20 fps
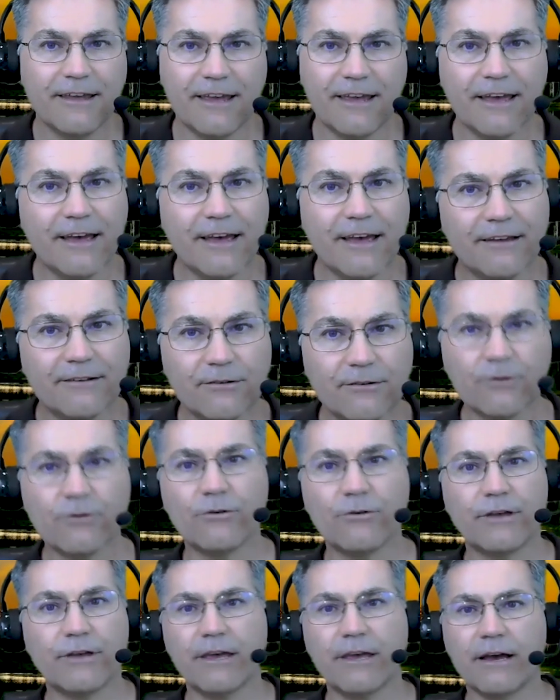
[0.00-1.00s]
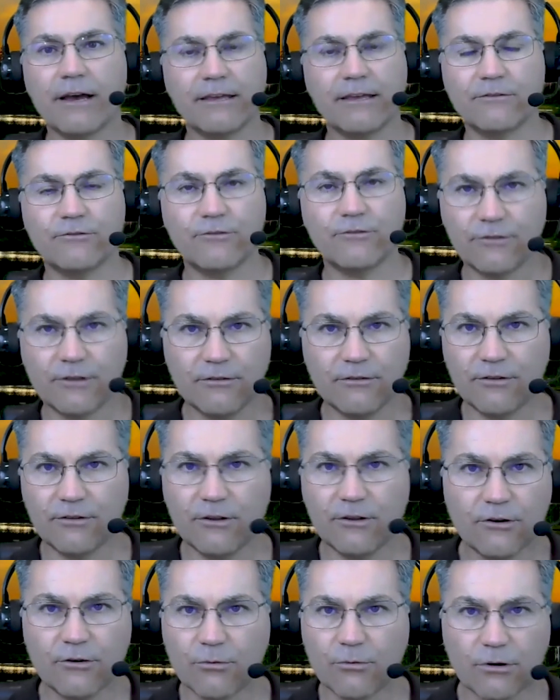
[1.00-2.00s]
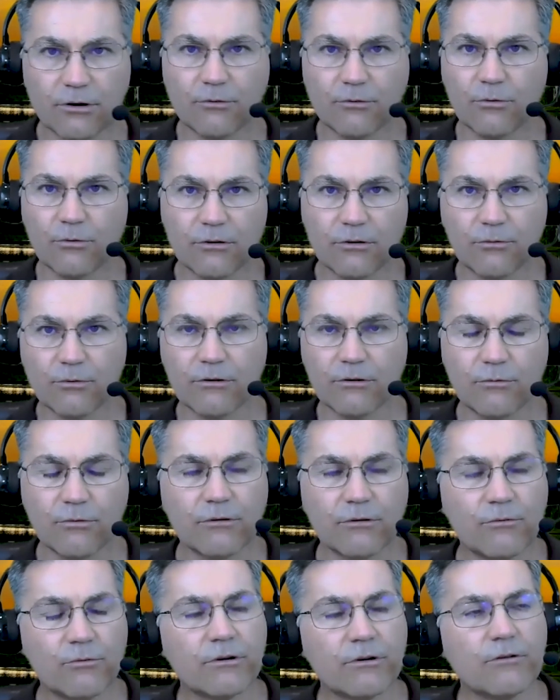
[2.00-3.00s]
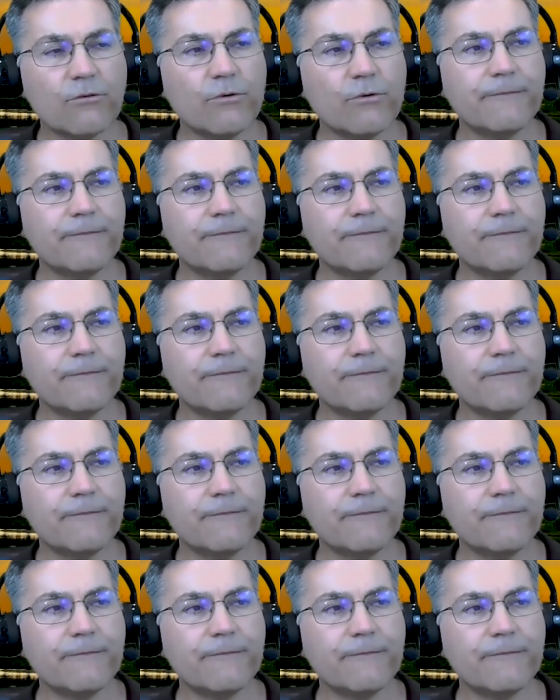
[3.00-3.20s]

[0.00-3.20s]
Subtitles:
And, oh, okay, I can just continue to work, work, work, work, work.